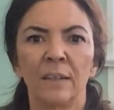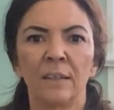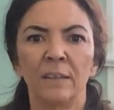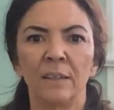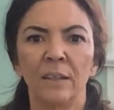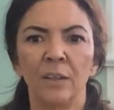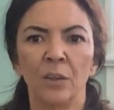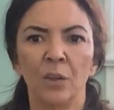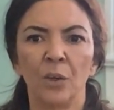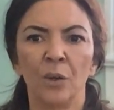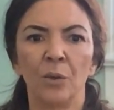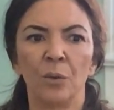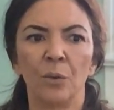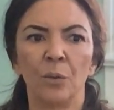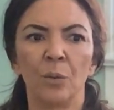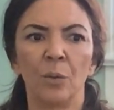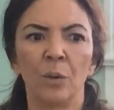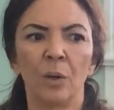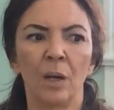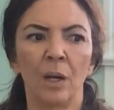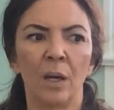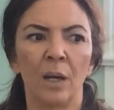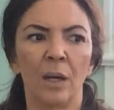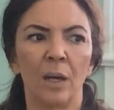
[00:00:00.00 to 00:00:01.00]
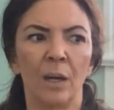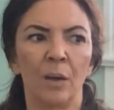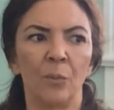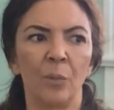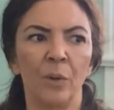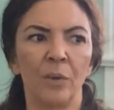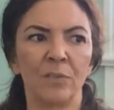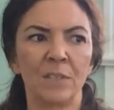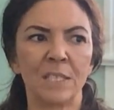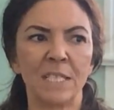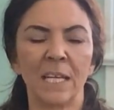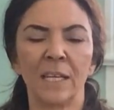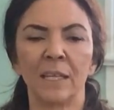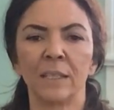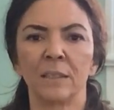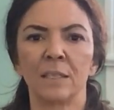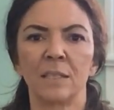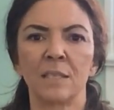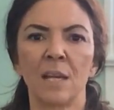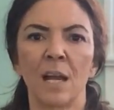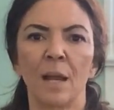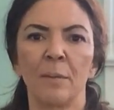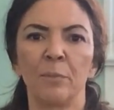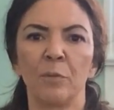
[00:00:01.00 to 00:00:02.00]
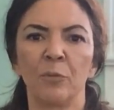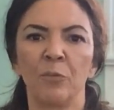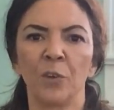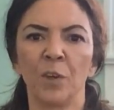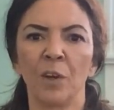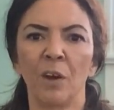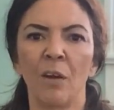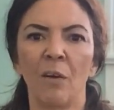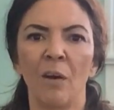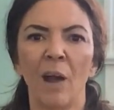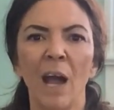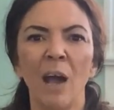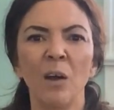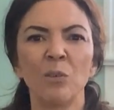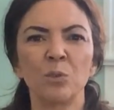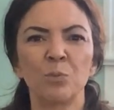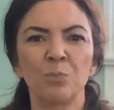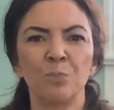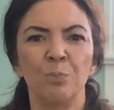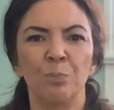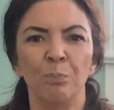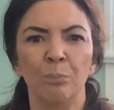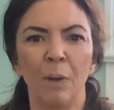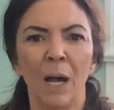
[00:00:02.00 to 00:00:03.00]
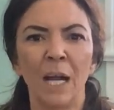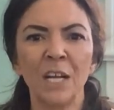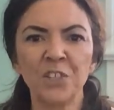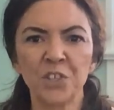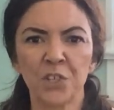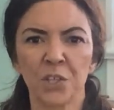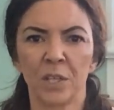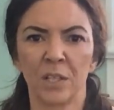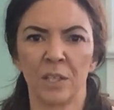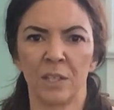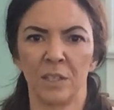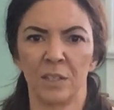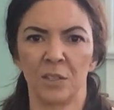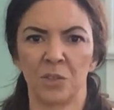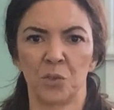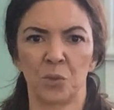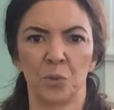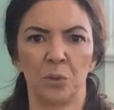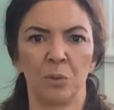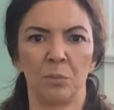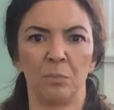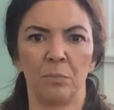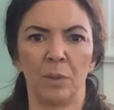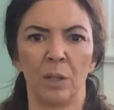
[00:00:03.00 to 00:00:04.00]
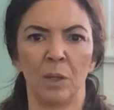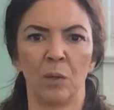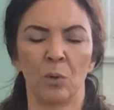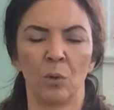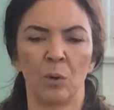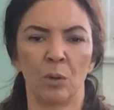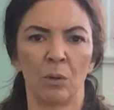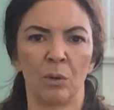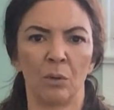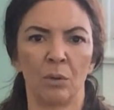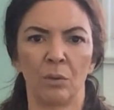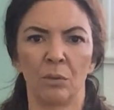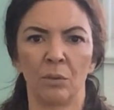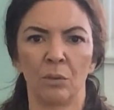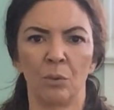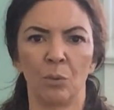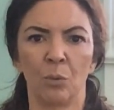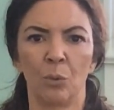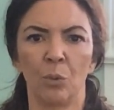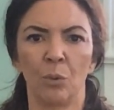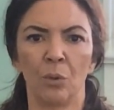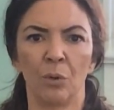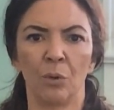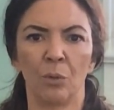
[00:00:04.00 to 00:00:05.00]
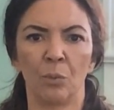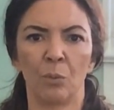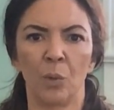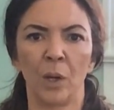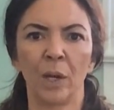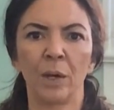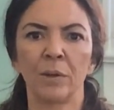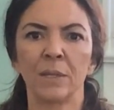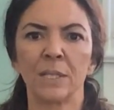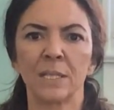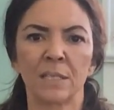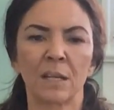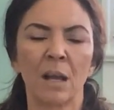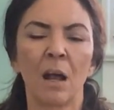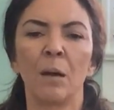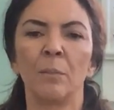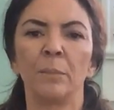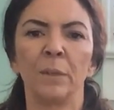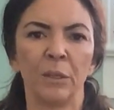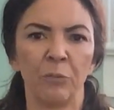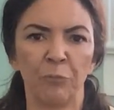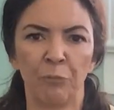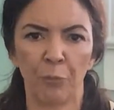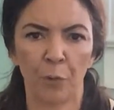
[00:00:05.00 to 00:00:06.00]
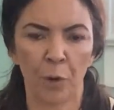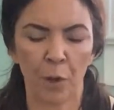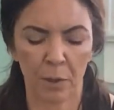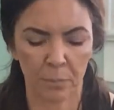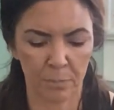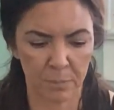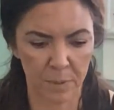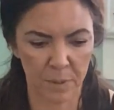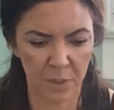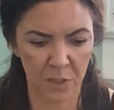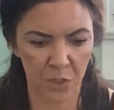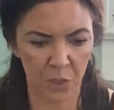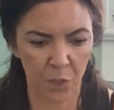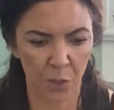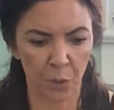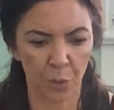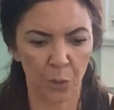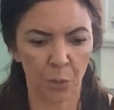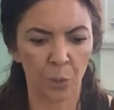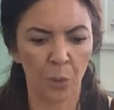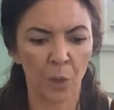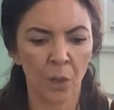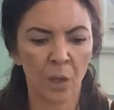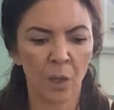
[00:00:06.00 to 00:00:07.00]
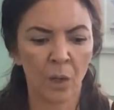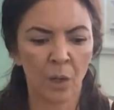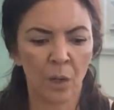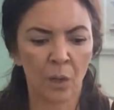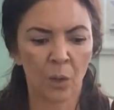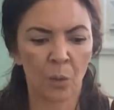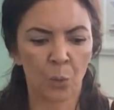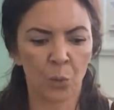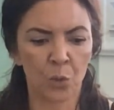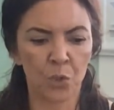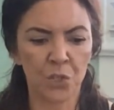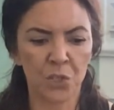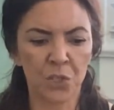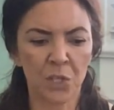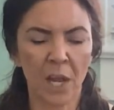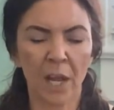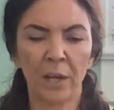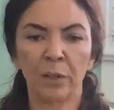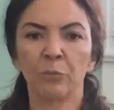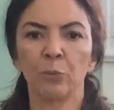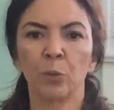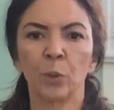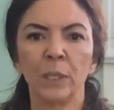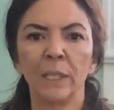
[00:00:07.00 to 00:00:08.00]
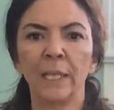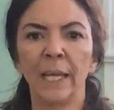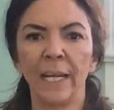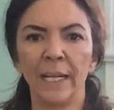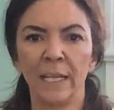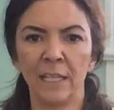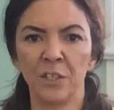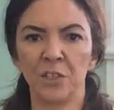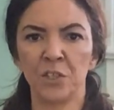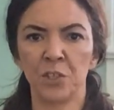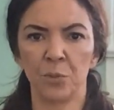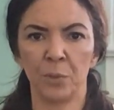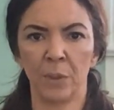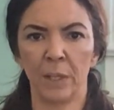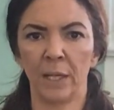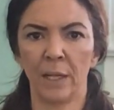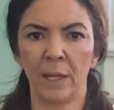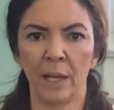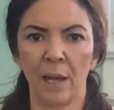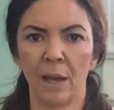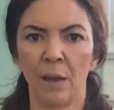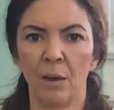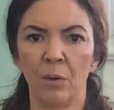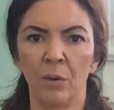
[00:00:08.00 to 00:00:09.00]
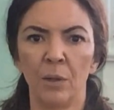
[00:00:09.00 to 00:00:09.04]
we haven't taken the time to figure out how much it is or where it's coming from. So we're just kind of relating to it now.